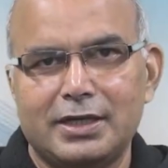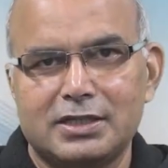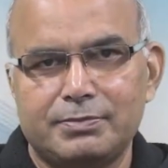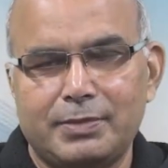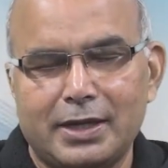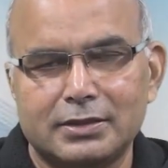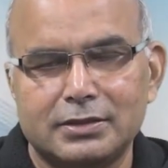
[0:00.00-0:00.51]

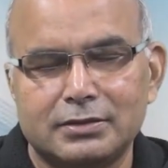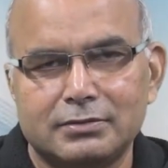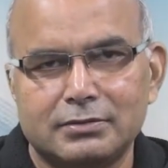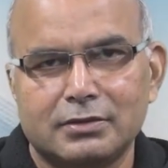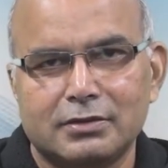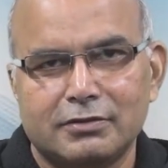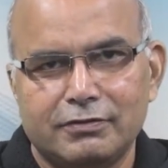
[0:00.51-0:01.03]
aspects.
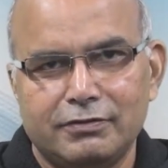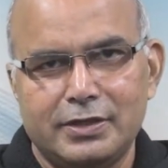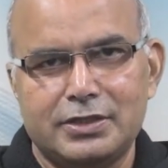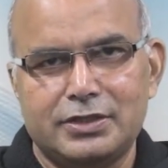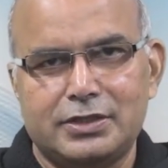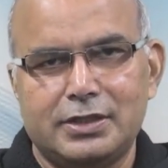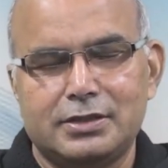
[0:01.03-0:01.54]

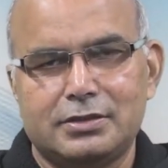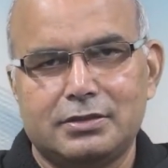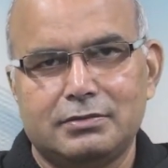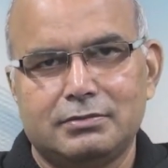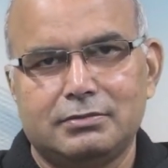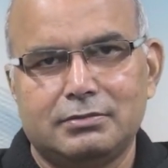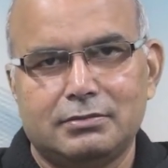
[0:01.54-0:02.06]
First is
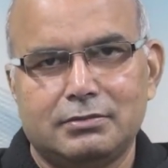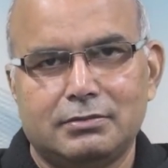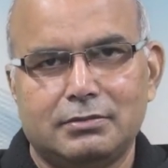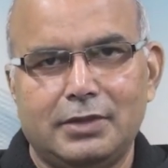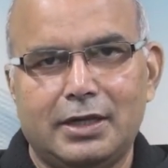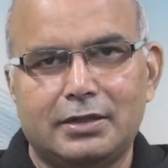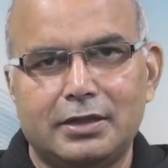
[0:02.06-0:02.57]

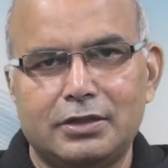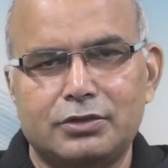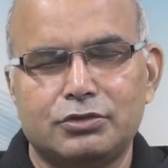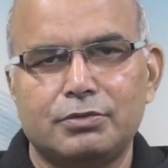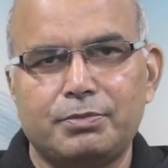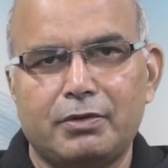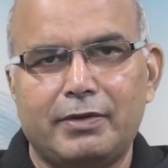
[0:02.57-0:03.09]
that it
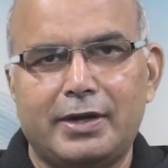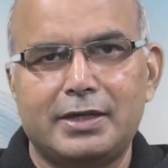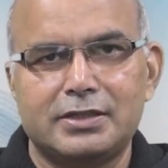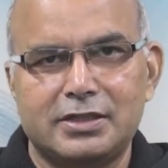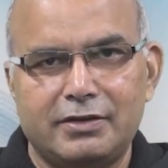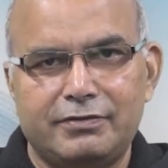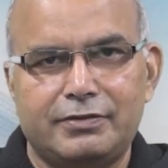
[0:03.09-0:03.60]
should provide
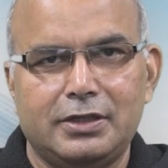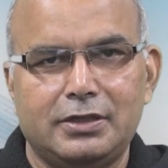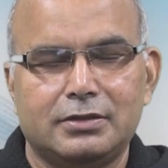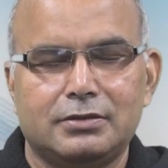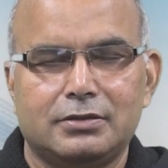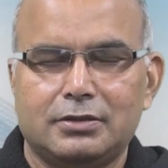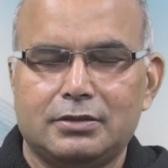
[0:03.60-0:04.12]
safety
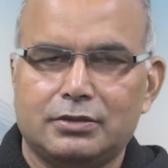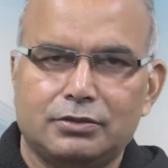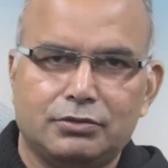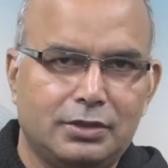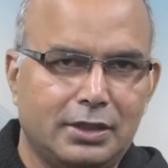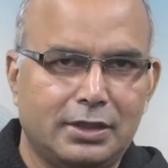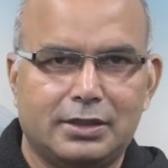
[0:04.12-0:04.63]

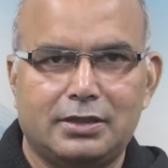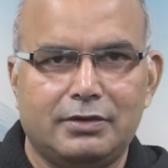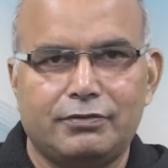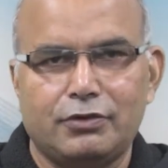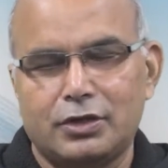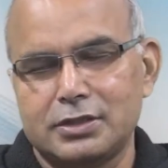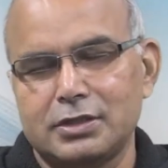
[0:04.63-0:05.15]
to the country,
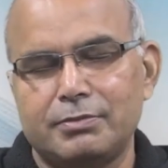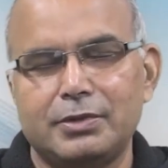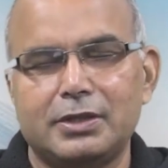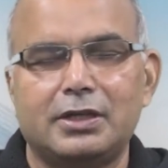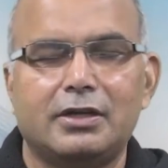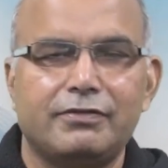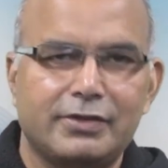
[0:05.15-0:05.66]
for example,
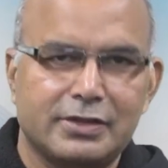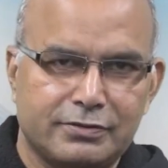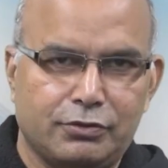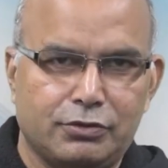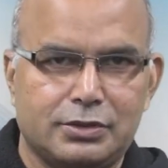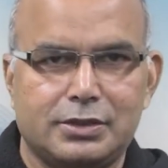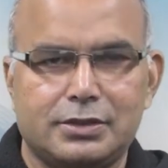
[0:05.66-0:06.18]
the defense
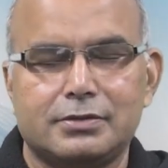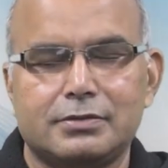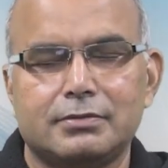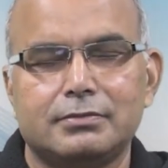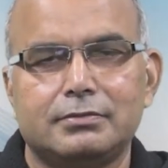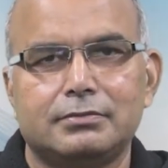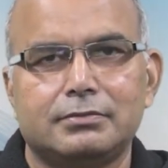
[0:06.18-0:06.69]
forces.
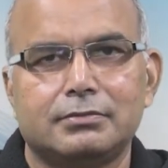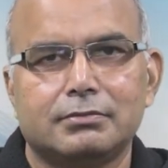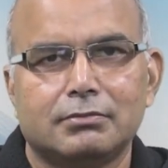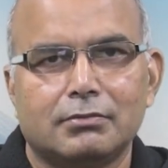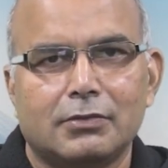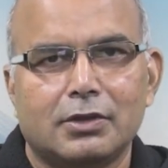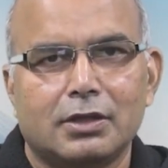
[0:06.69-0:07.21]

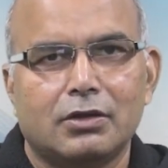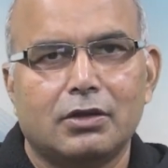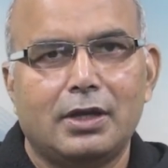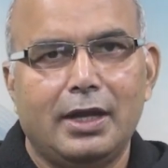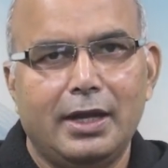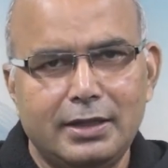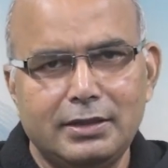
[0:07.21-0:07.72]

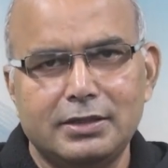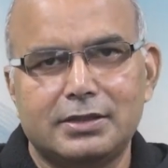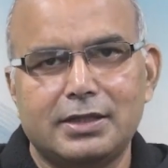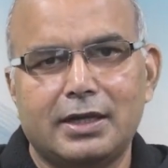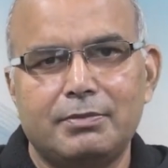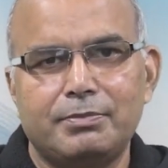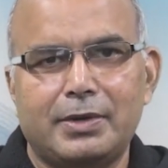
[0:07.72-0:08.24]
And the
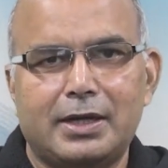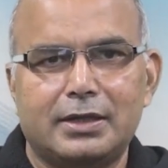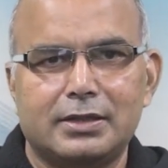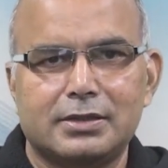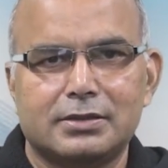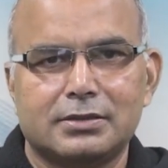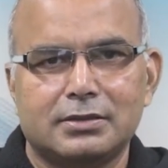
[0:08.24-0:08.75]
second part
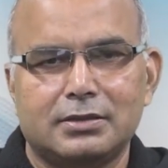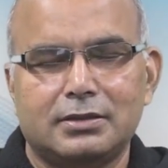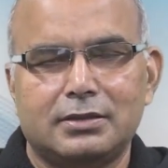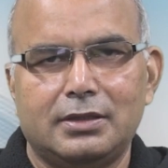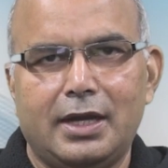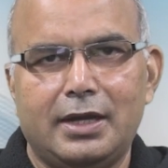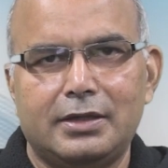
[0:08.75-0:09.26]
is
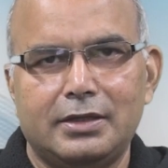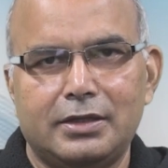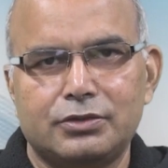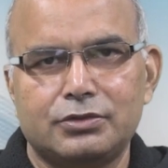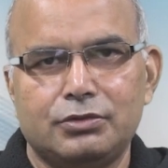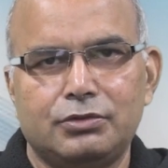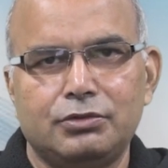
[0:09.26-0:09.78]
that it
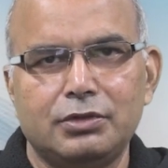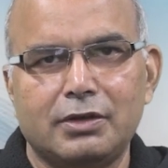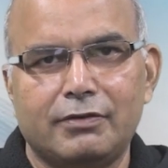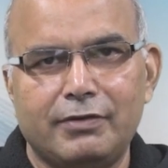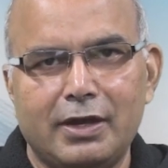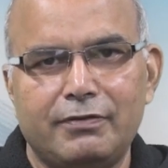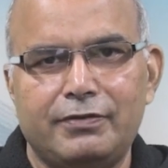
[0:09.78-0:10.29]
should do the
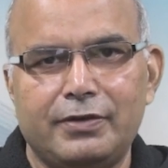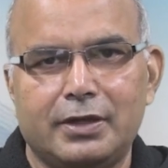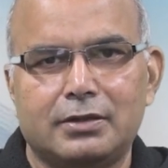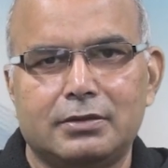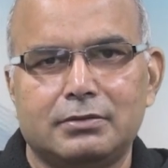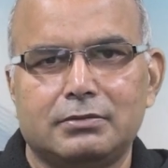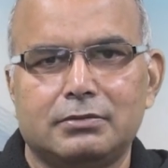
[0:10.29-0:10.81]

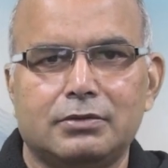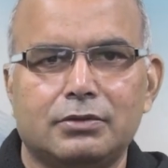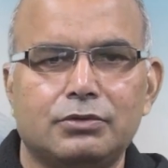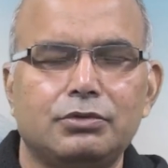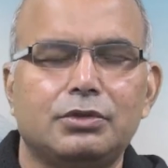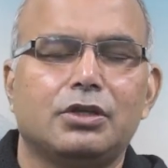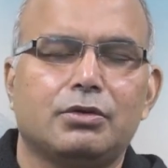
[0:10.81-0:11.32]
welfare
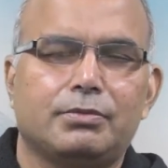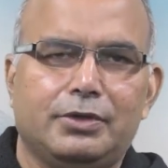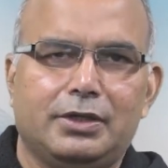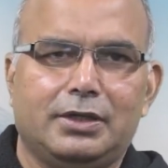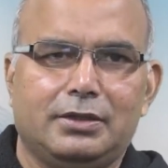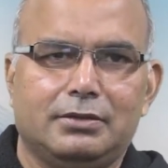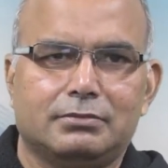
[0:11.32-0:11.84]
to the
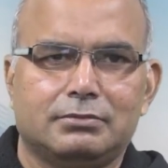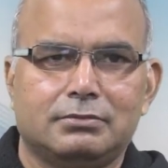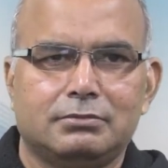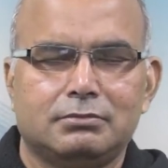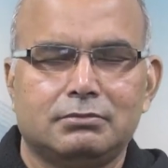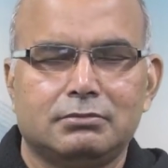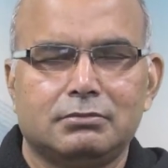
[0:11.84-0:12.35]
community.
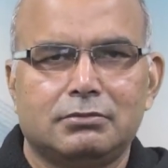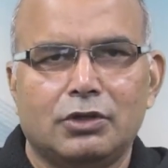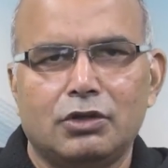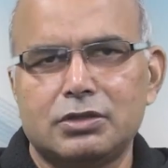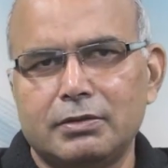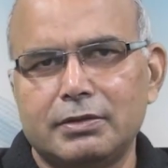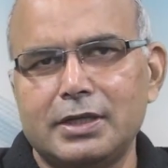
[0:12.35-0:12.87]
Now,
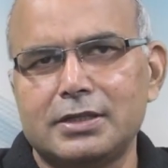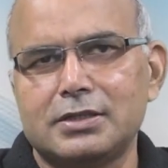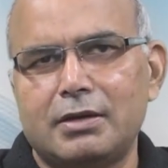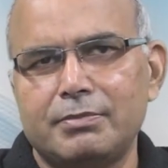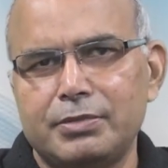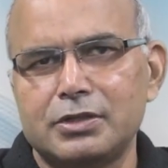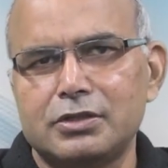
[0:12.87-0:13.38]
some of the
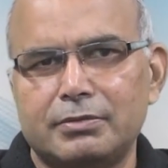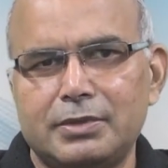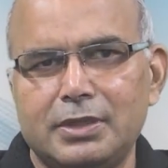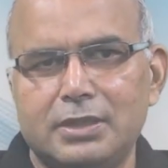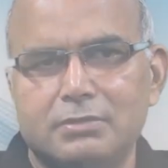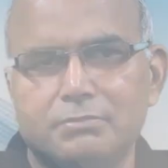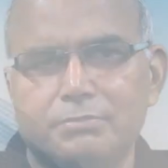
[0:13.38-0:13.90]
examples of the